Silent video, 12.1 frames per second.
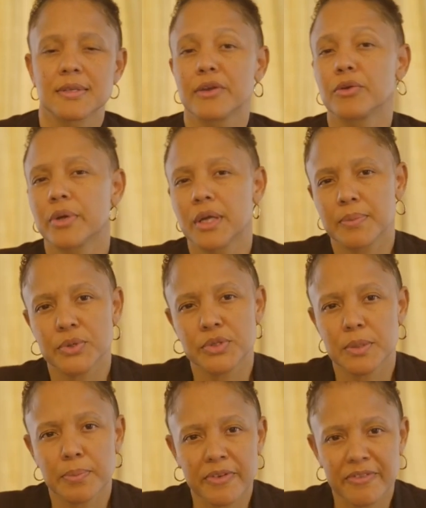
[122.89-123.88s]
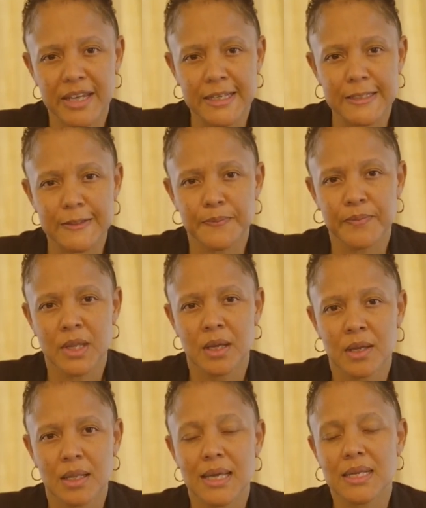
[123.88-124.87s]
that you're able to provide it.
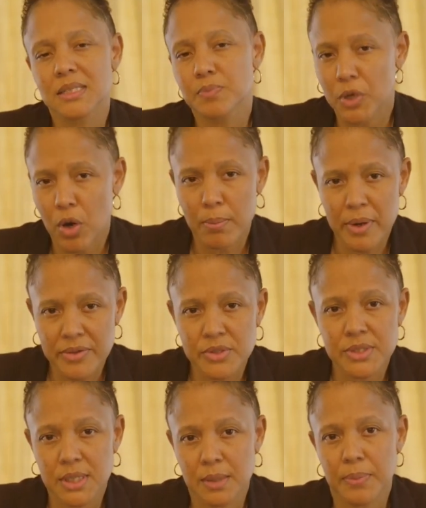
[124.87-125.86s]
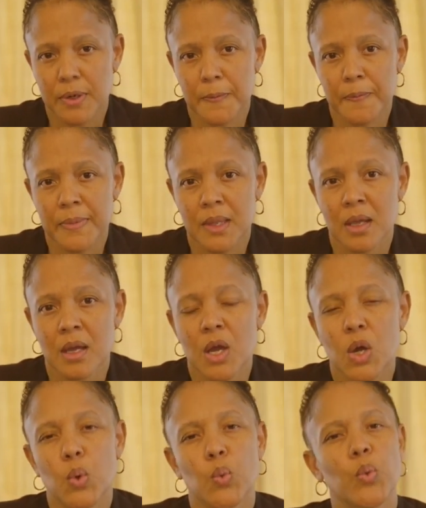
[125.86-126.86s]
Let us be our brother's keeper.
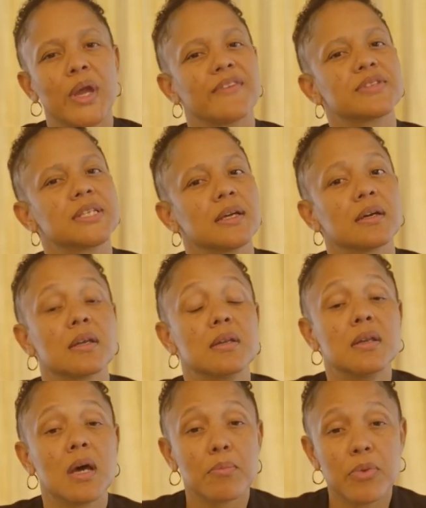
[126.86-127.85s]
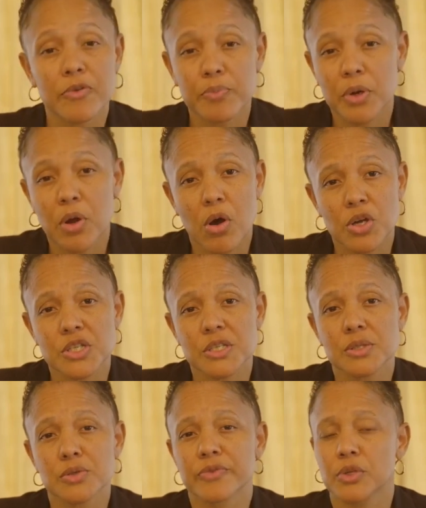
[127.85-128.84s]
We have taken a number of
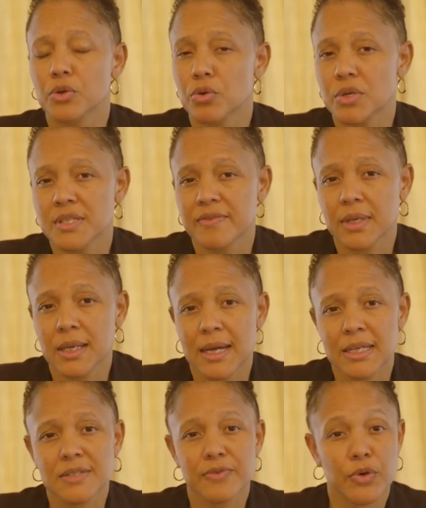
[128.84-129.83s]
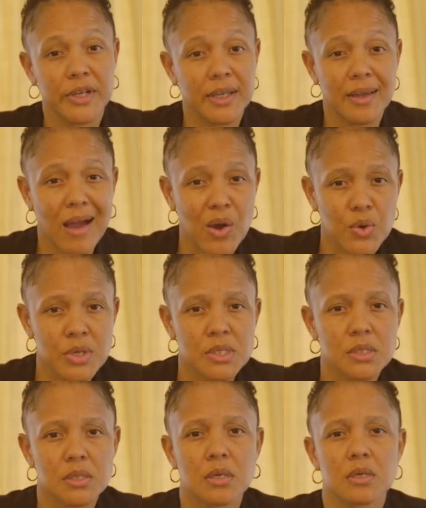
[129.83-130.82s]
precautions over the course of the last 48
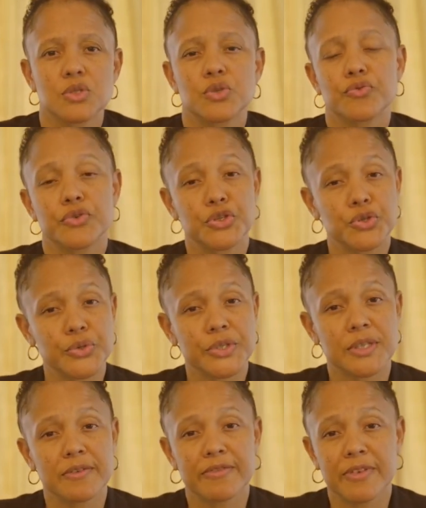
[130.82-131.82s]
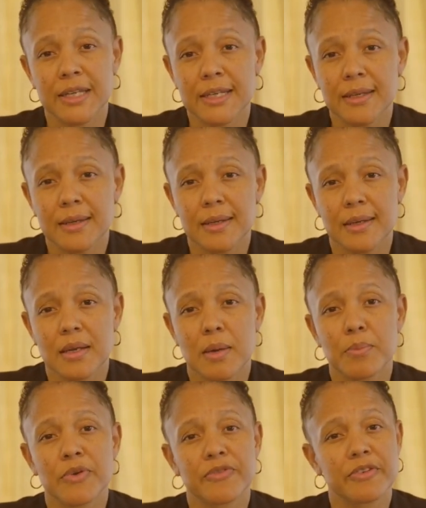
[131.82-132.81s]
hours to reduce the flooding in a
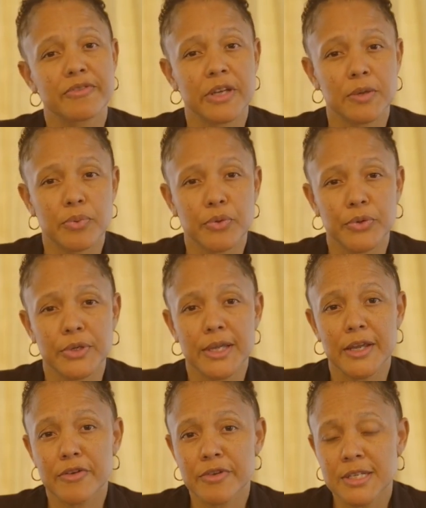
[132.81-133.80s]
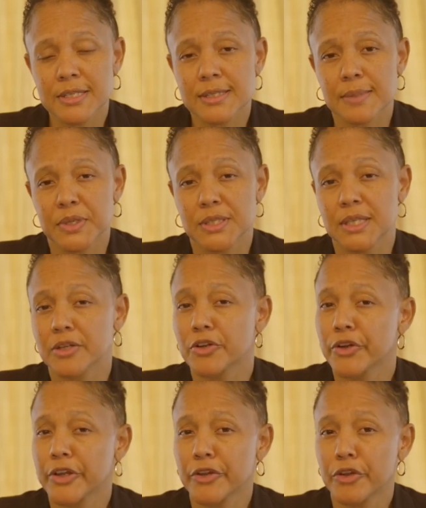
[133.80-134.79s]
number of the flood-prone areas,
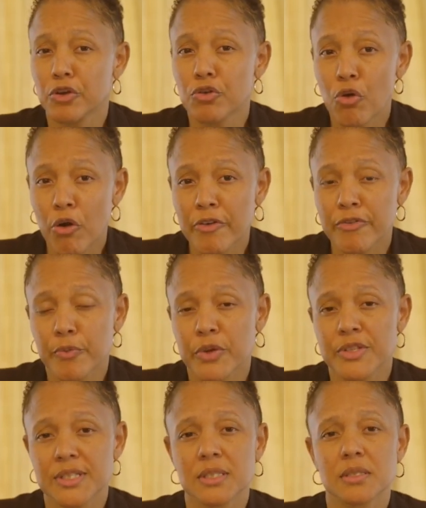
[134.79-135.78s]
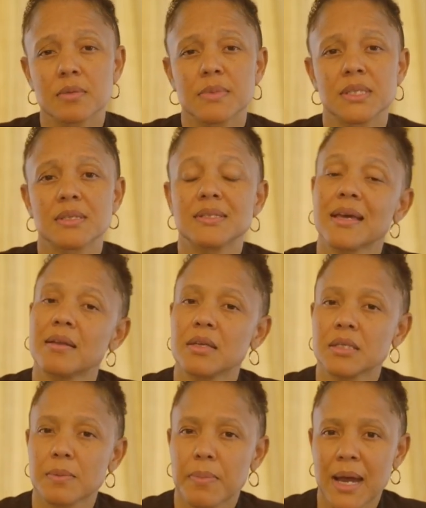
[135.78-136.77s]
particularly in the north where the system is
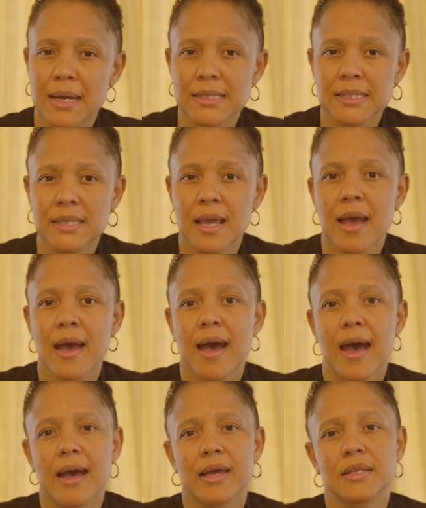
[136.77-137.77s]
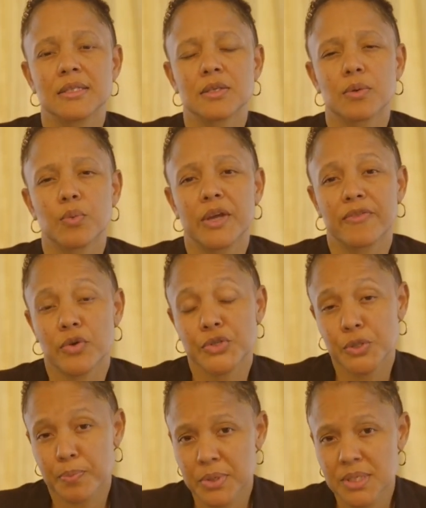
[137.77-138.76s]
intending to pass. And we have
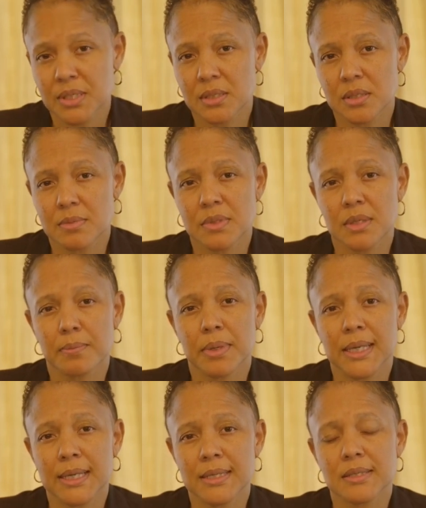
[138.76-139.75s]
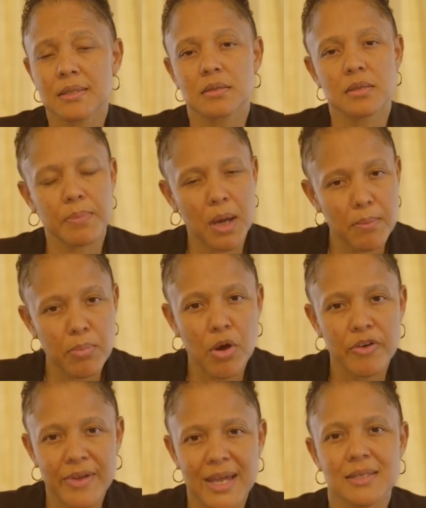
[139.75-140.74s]
also put systems in place to pump
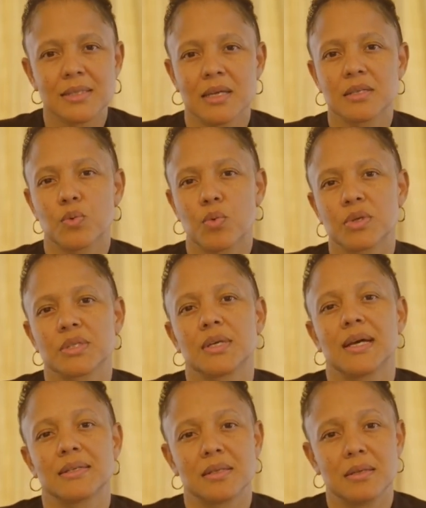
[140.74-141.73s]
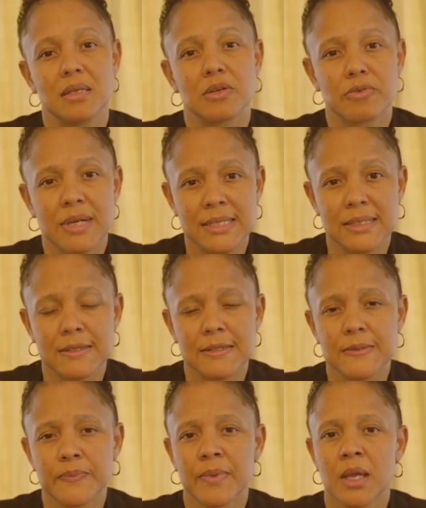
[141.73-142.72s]
off excess water as the need
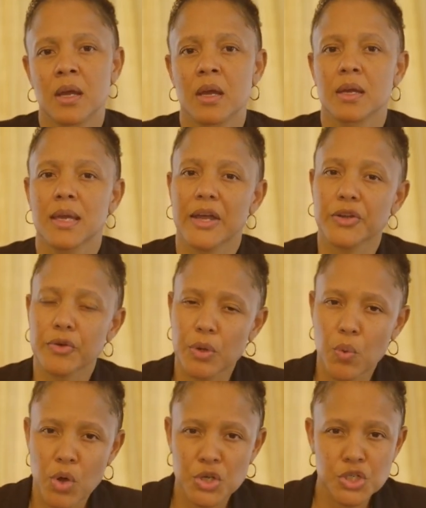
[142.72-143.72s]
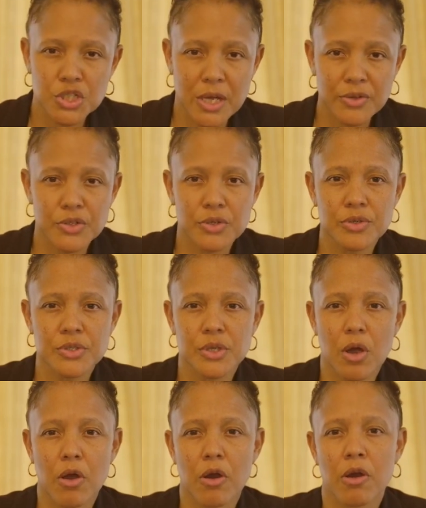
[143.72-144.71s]
arises. Category 1 shelters
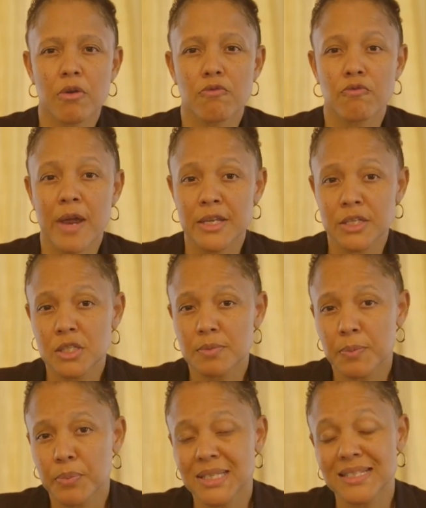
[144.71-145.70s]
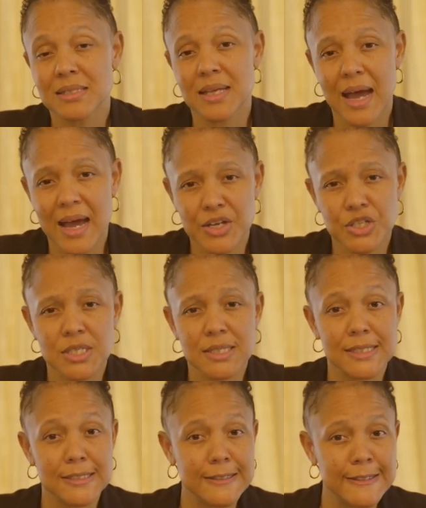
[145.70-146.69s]
are ready to be put into action
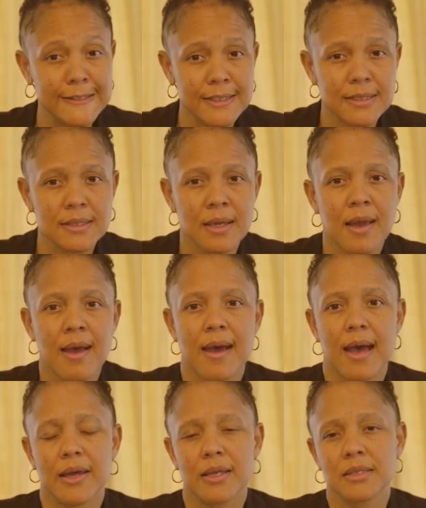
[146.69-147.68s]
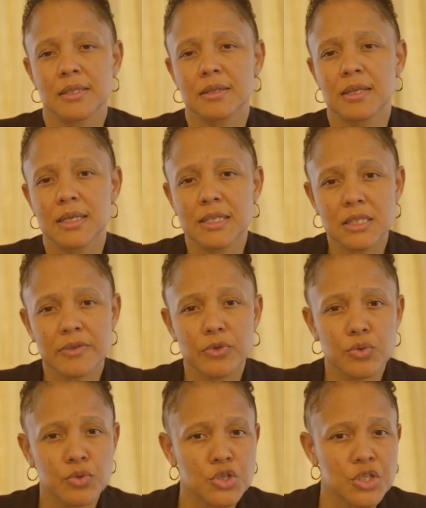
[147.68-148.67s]
as needed. And the list
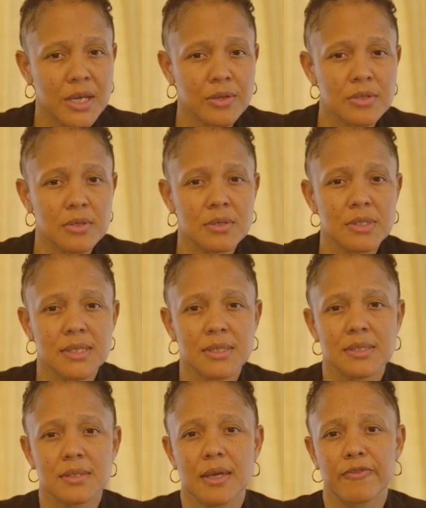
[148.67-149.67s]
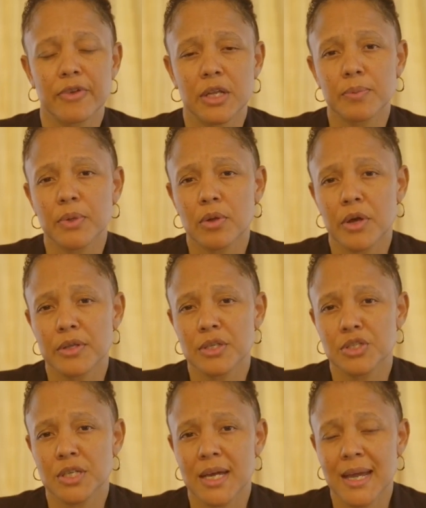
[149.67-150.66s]
of those shelters is available on
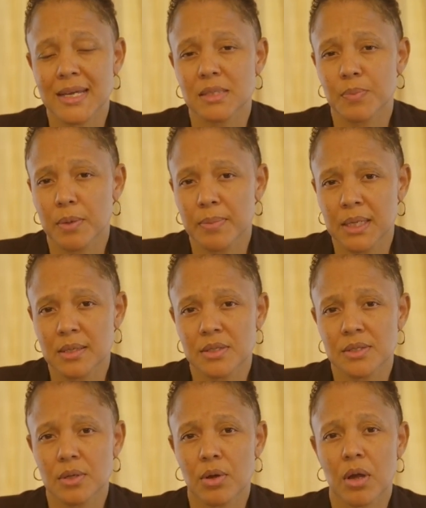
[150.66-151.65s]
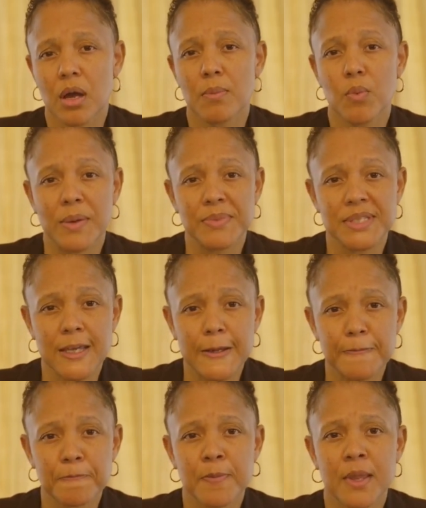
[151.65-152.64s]
the gisbarbados.com website.